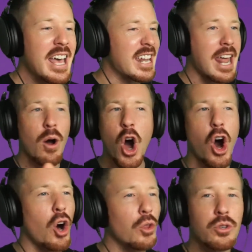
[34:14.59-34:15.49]
And now
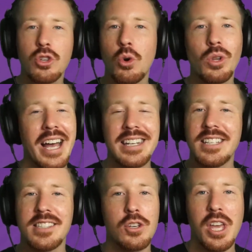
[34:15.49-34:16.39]
all those cool
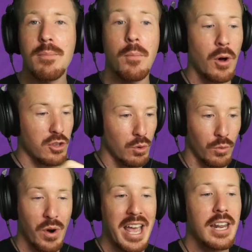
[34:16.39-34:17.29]
ideas that you came up while you were
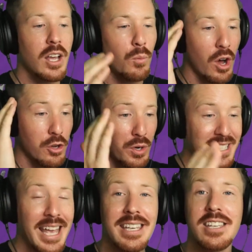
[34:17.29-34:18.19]
writing and while you were
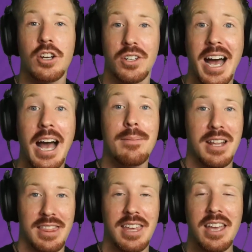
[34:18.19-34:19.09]
taking your time to
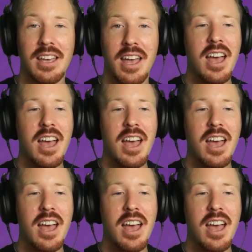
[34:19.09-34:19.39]
think,